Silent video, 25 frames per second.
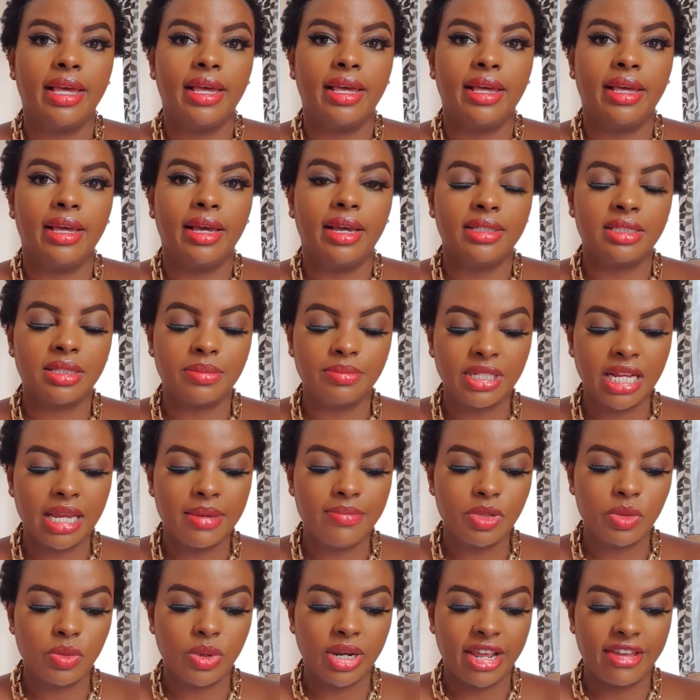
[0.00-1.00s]

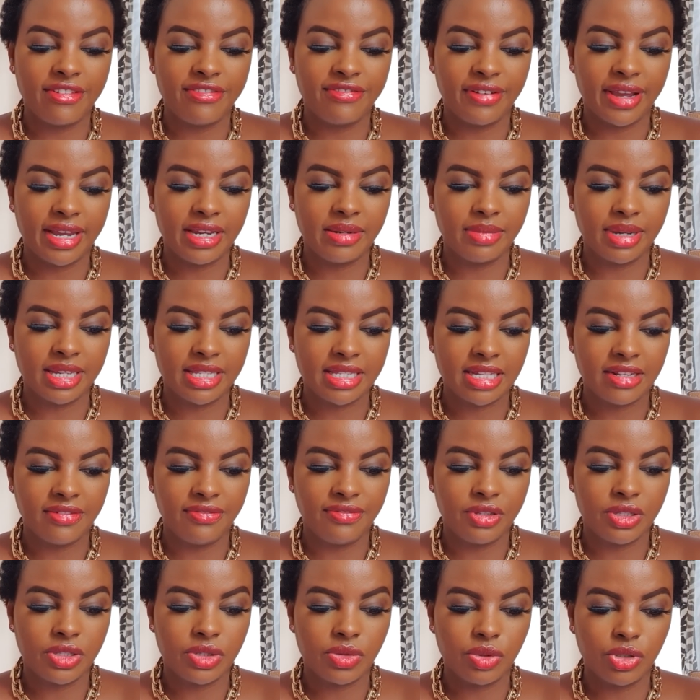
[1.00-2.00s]
sometimes when I find myself
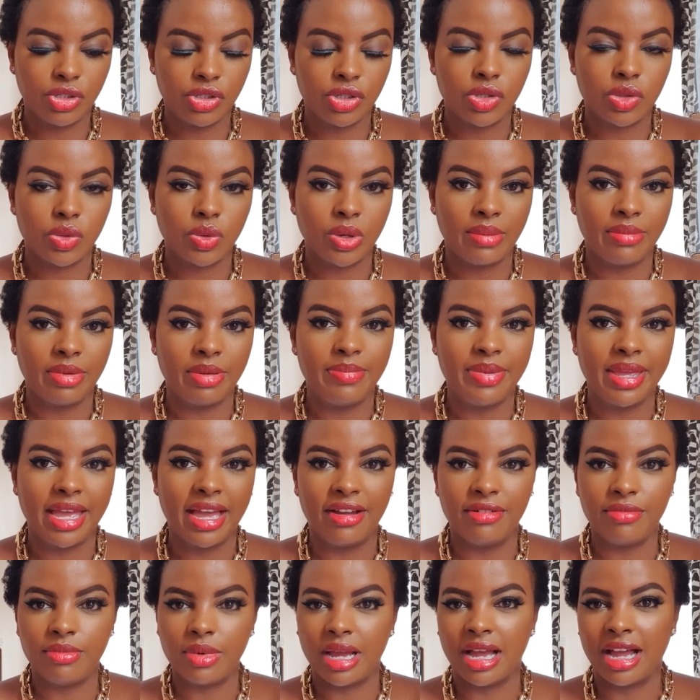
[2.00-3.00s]
in situations where maybe
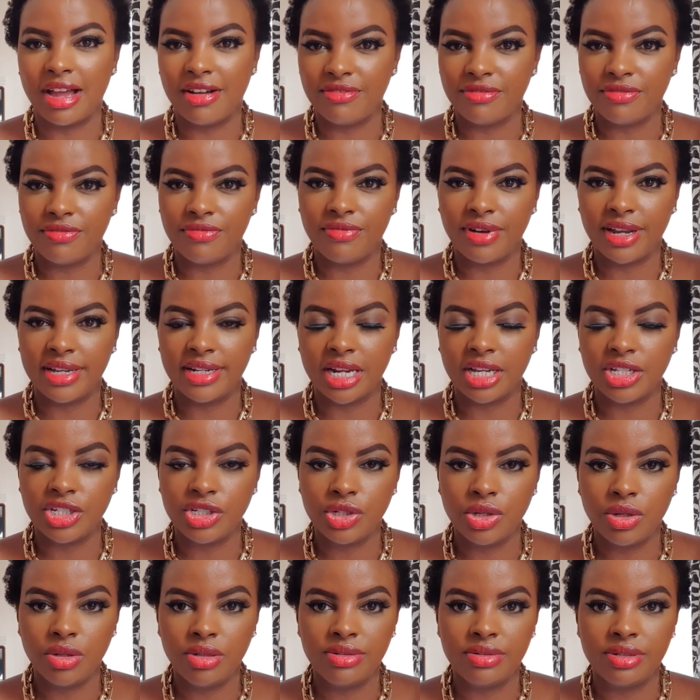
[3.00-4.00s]
I have
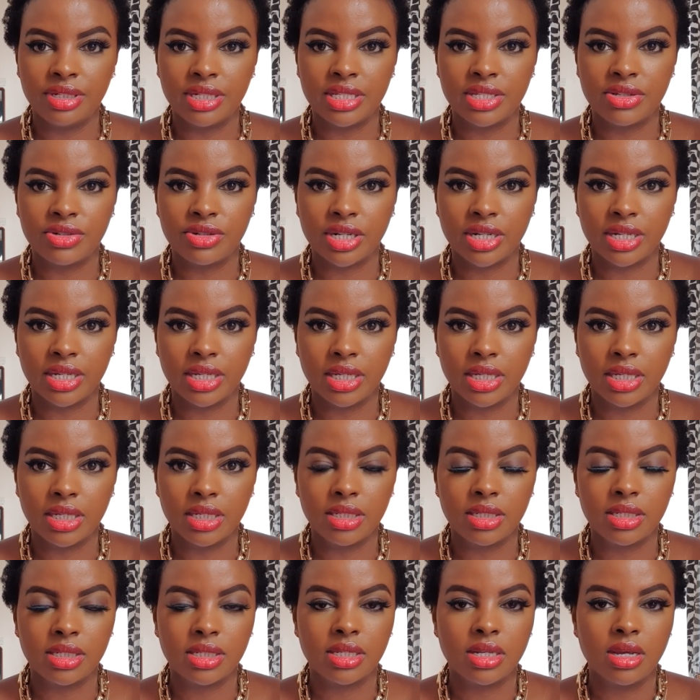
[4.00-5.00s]
financial
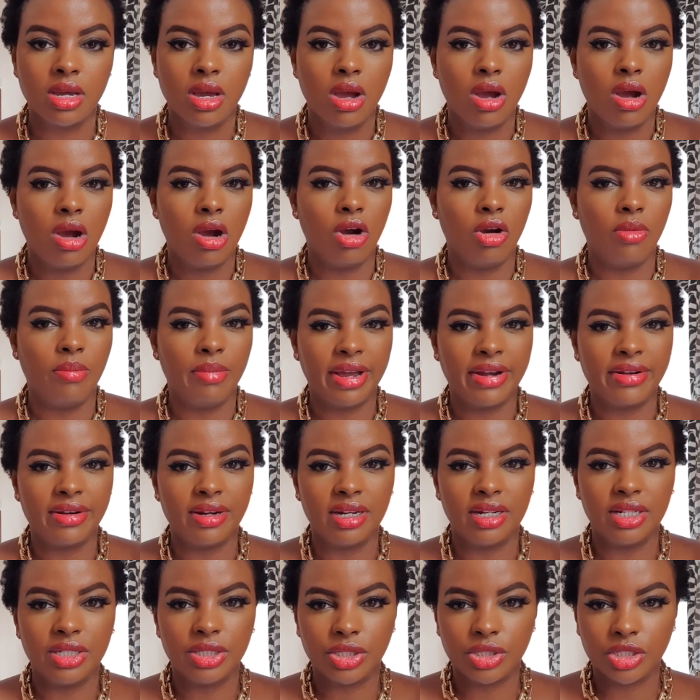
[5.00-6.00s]
restraints, or my
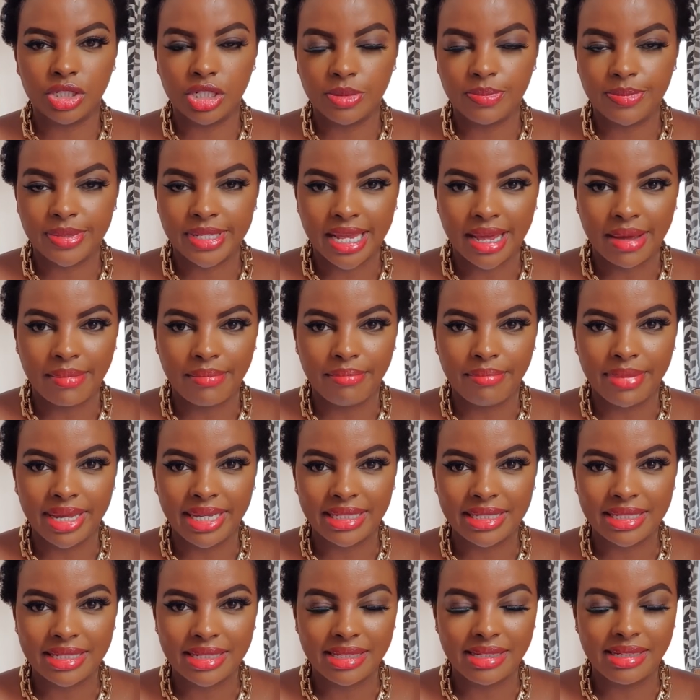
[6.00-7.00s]
relationships are
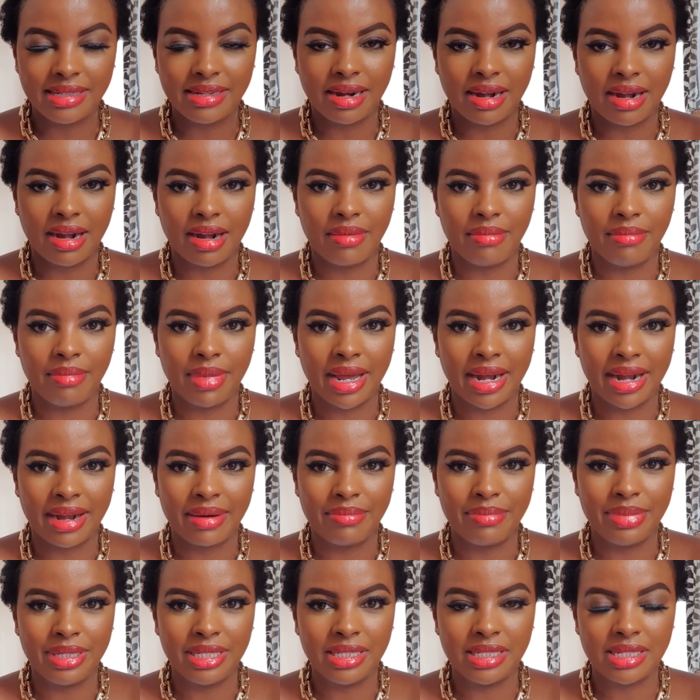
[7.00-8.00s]
messy, are a
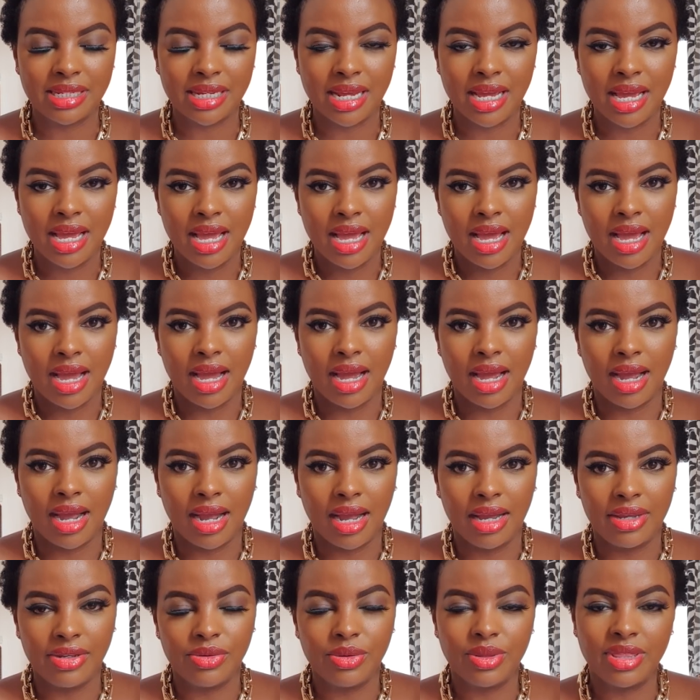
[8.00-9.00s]
bit,
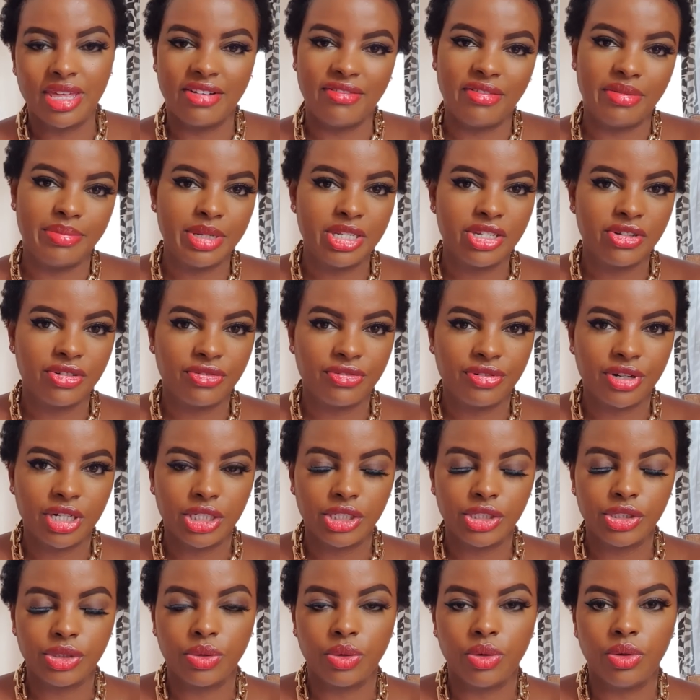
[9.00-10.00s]
they have a bit of
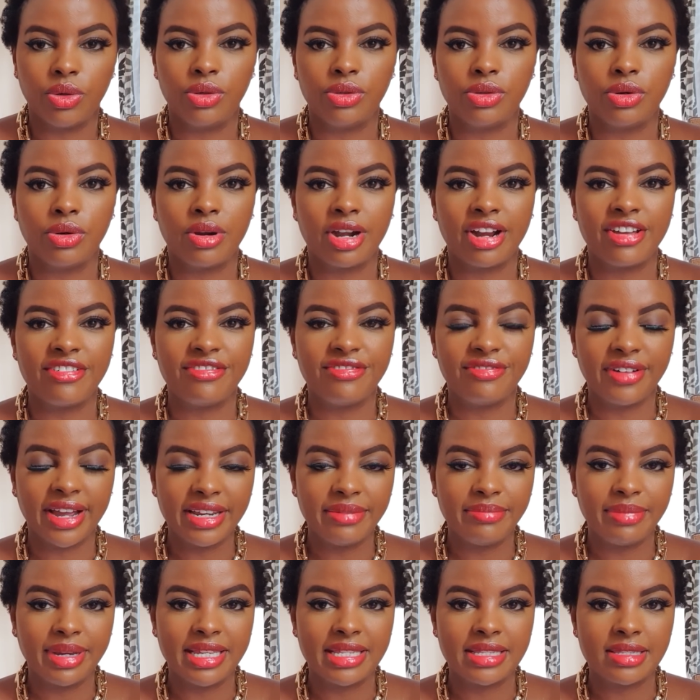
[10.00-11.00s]
friction, or I
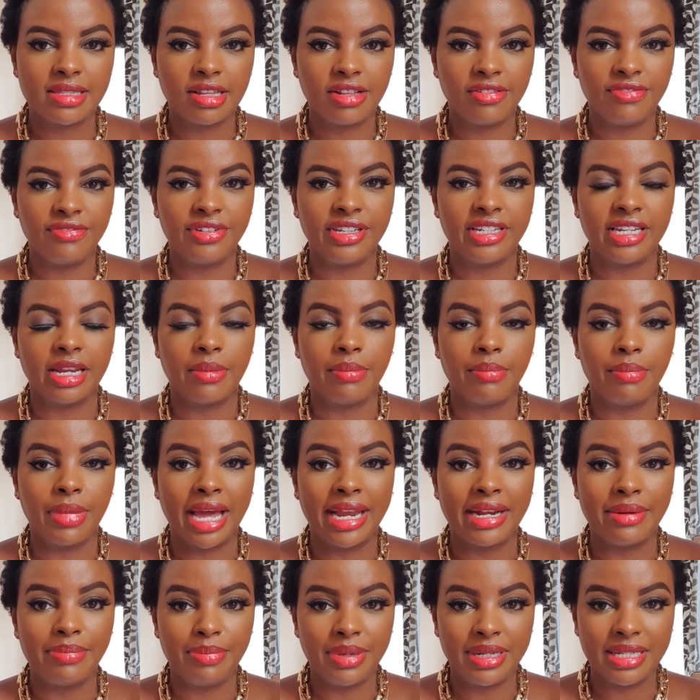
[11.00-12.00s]
find myself in
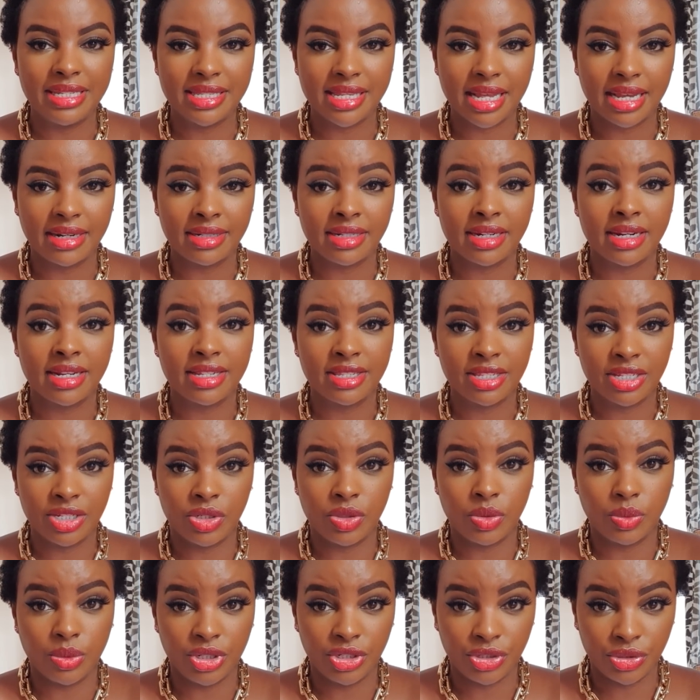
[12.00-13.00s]
unpleasant
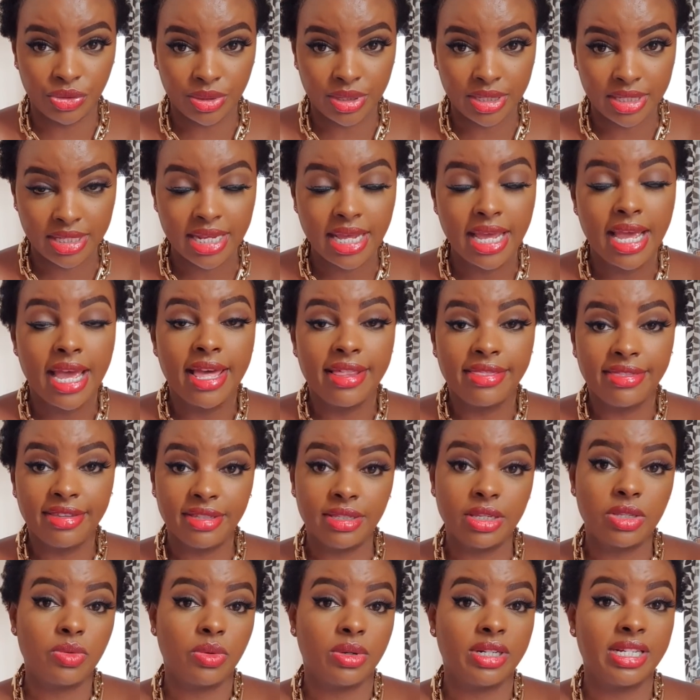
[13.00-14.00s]
situations, this
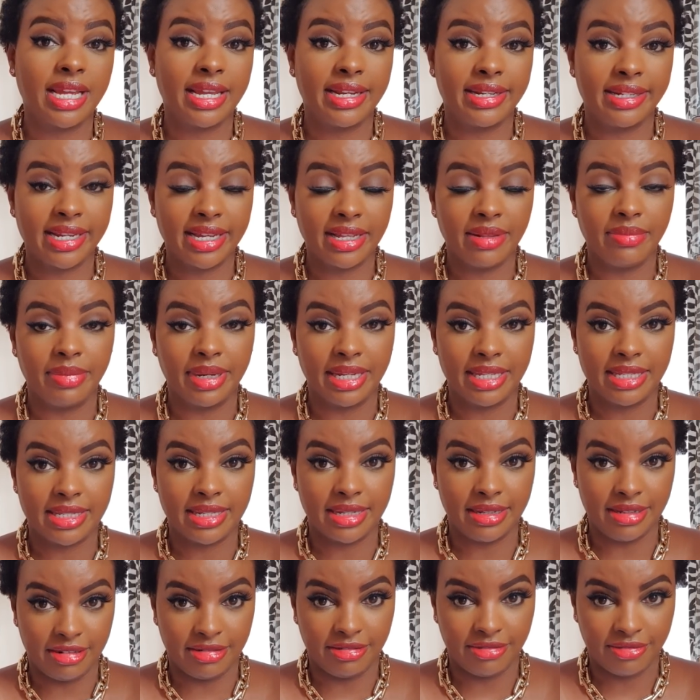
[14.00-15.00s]
is what I tell
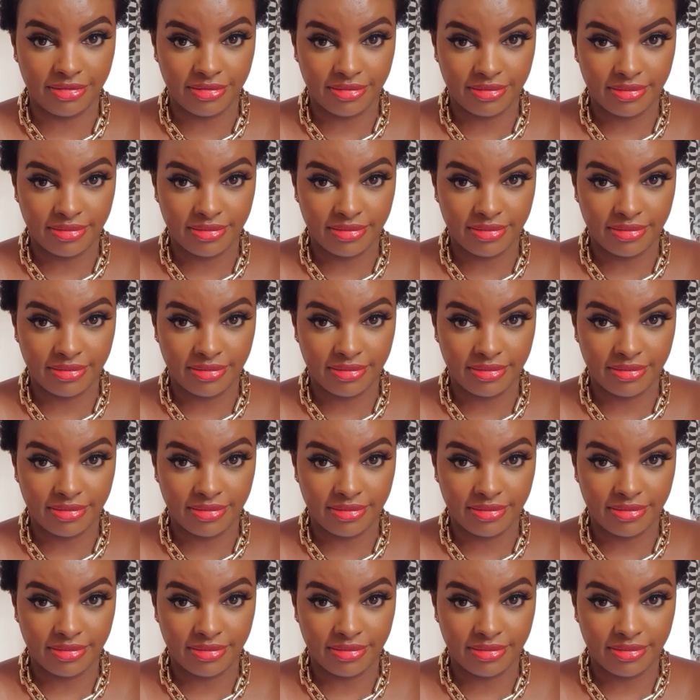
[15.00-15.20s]
myself.